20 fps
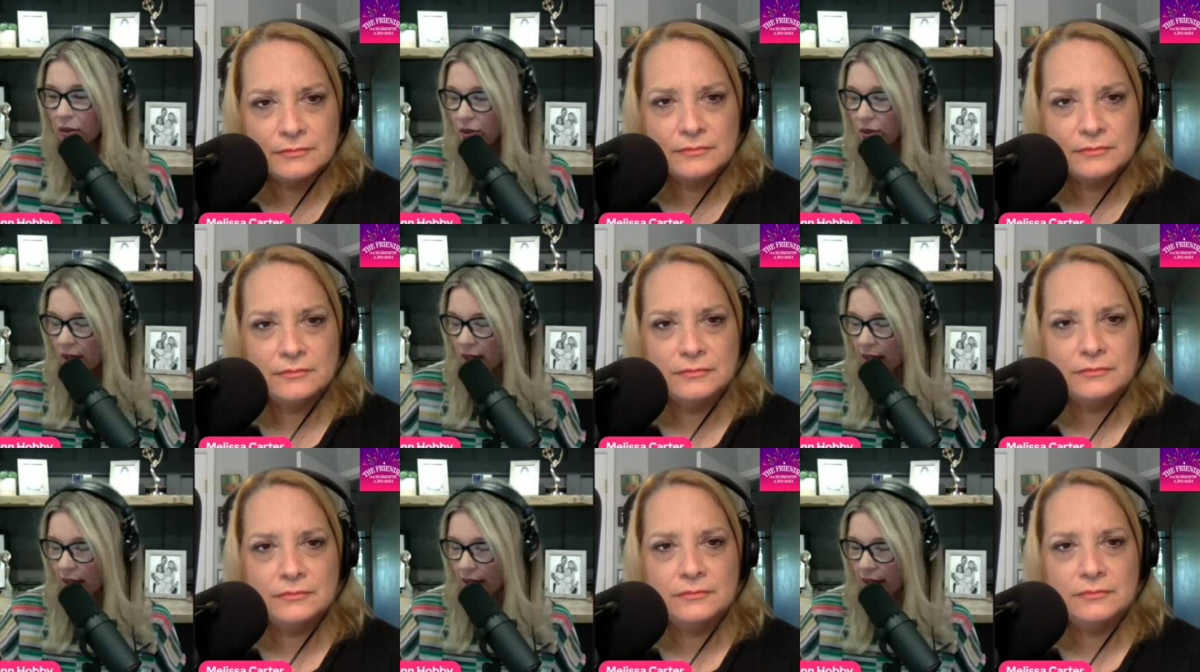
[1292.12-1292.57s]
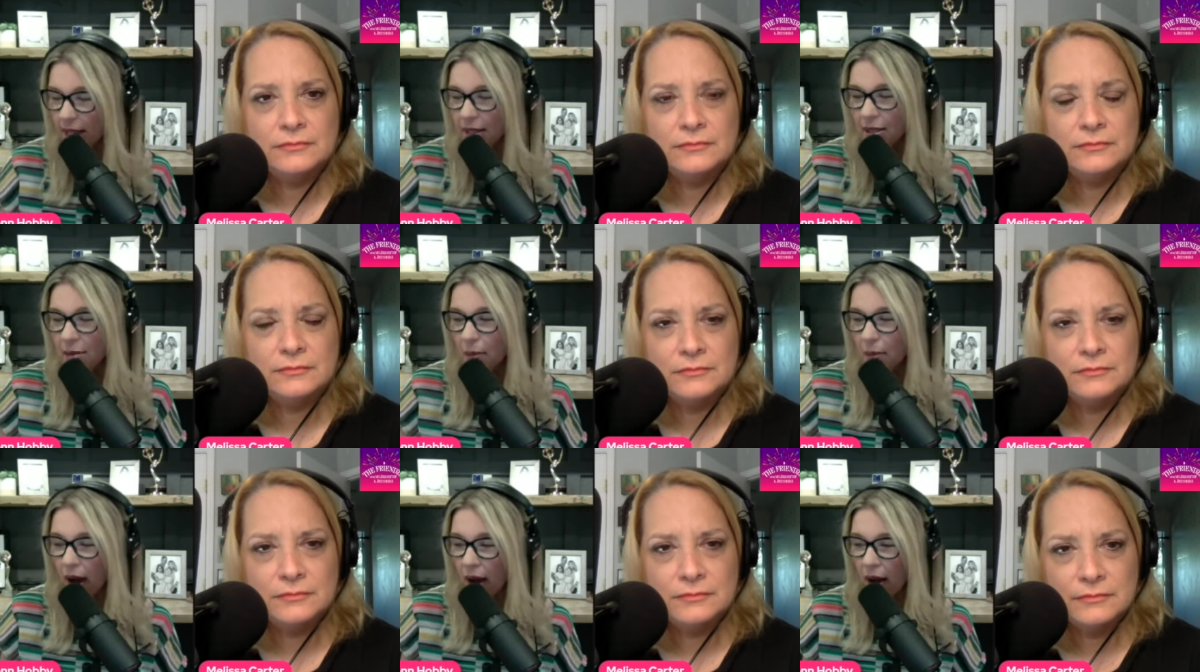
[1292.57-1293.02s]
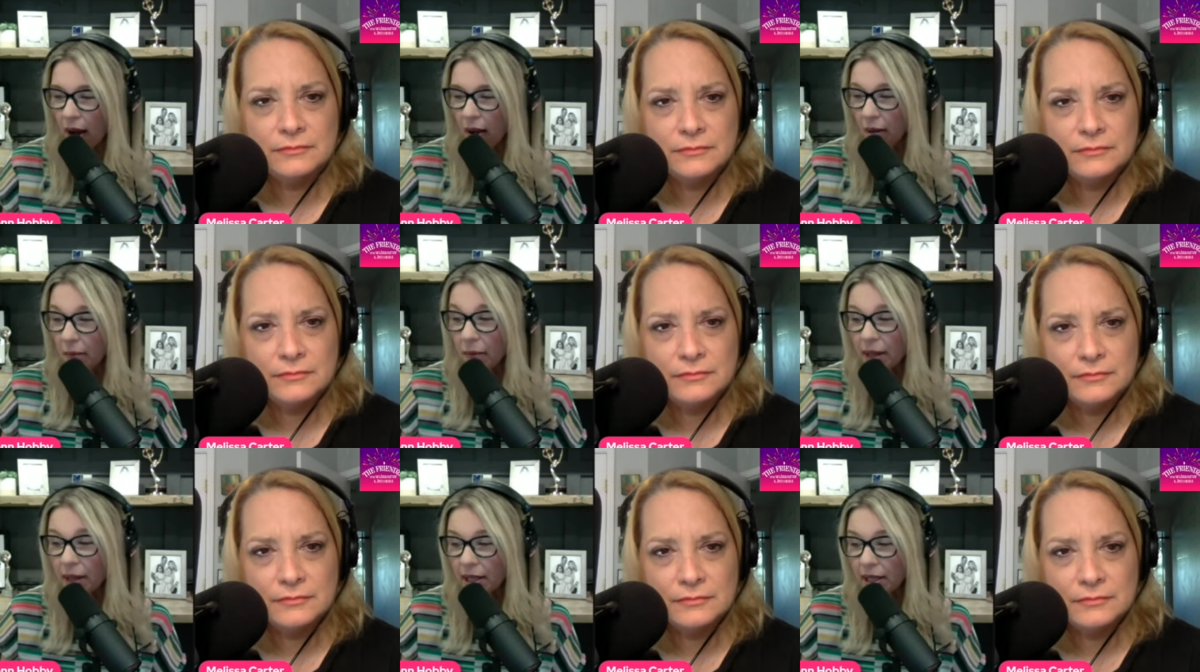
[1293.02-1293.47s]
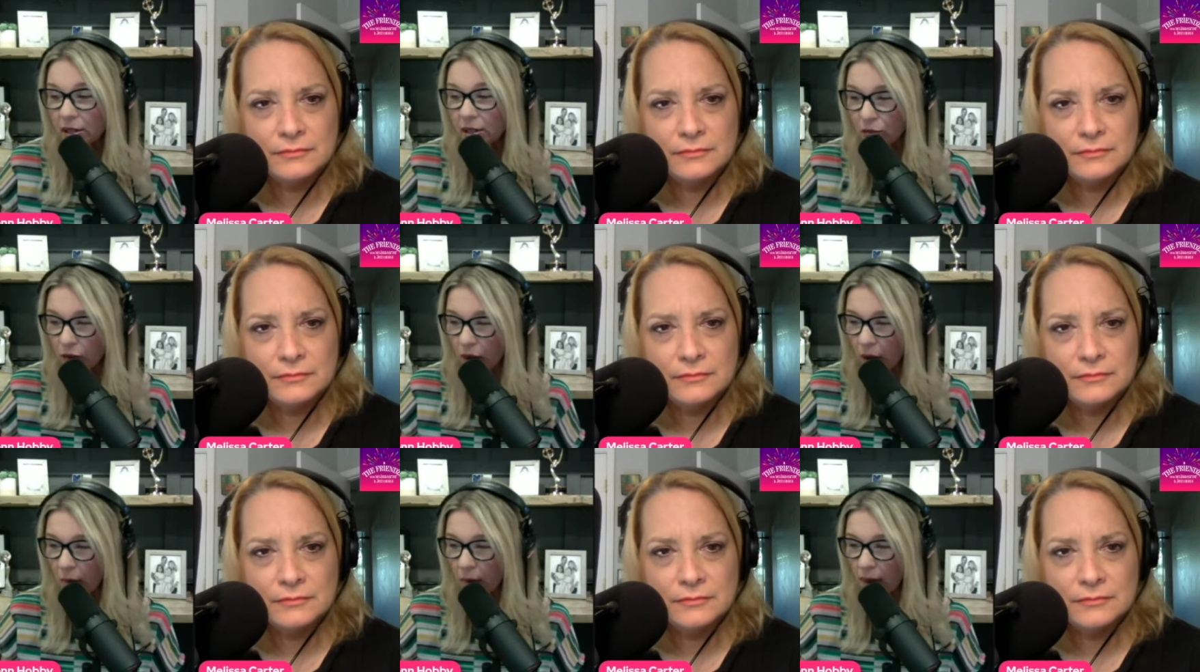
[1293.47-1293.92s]
Speaker 1: side, his mom is
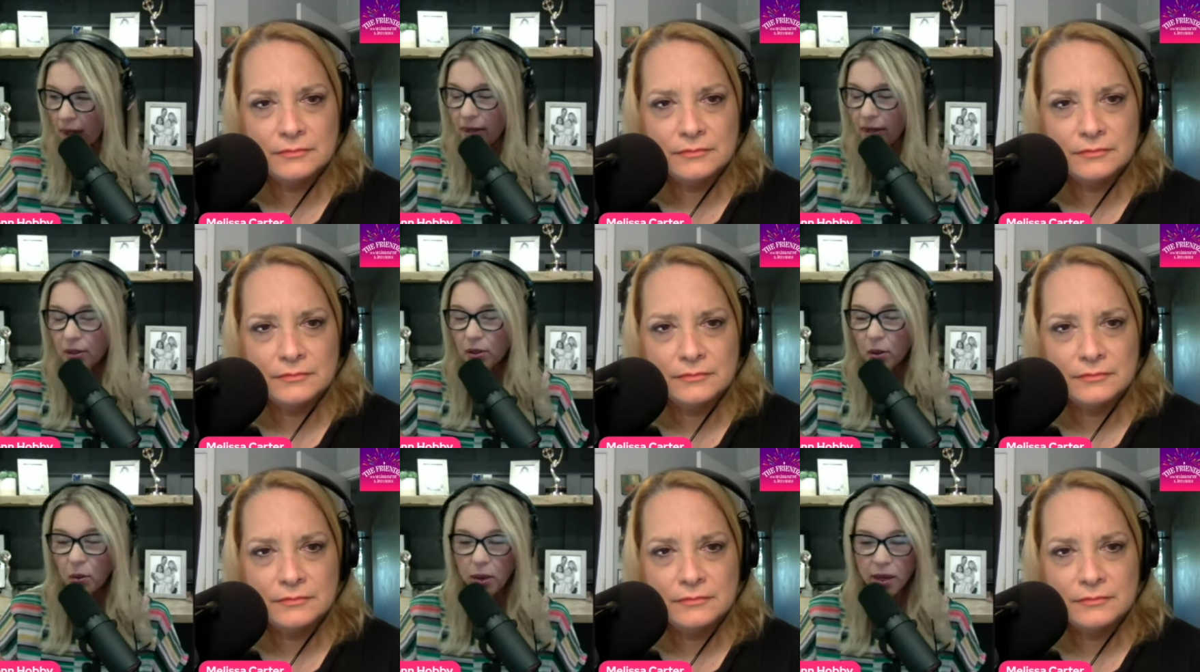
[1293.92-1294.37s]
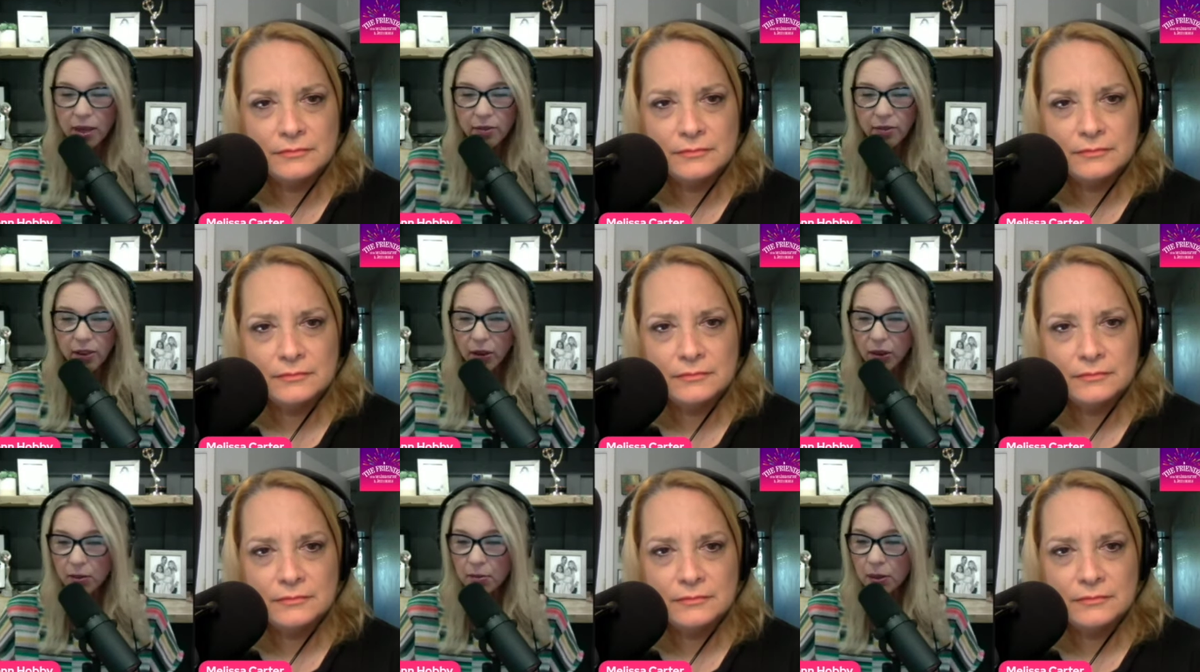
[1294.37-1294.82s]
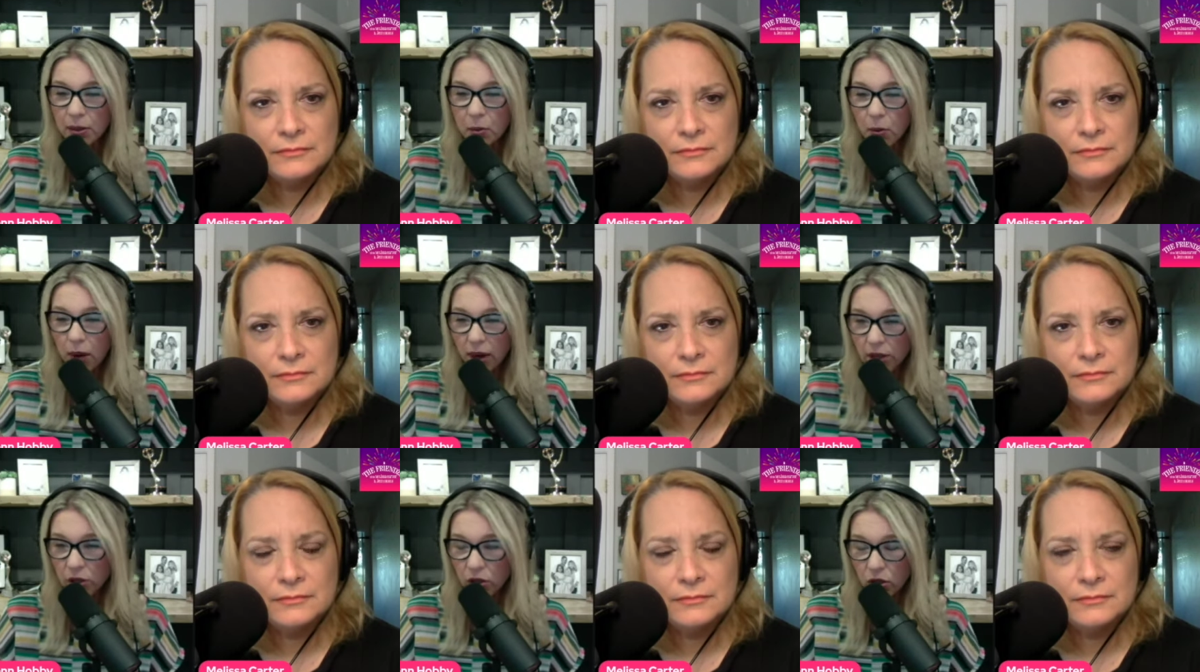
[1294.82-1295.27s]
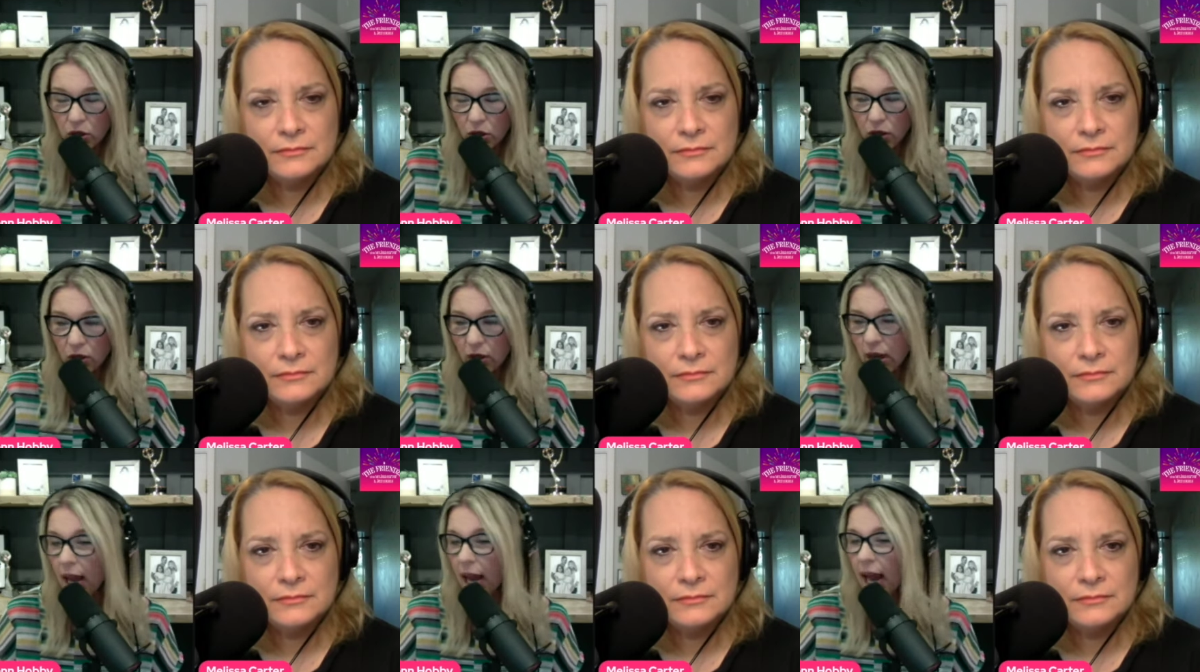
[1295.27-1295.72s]
from Illinois, very
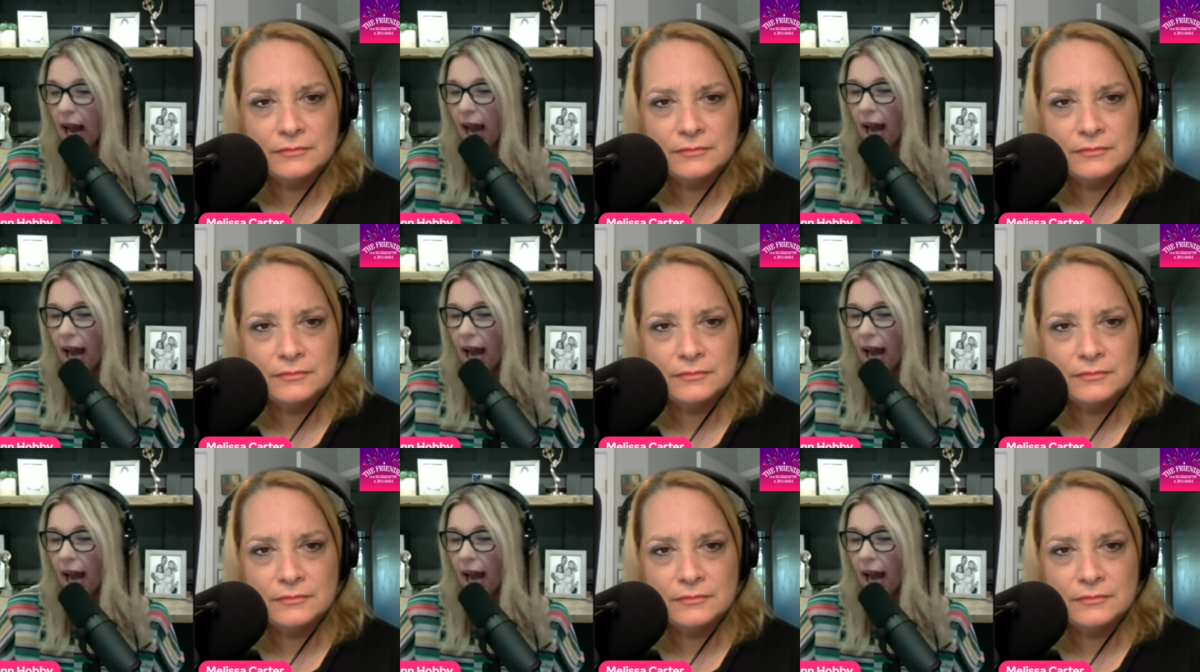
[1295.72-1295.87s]
Midwestern.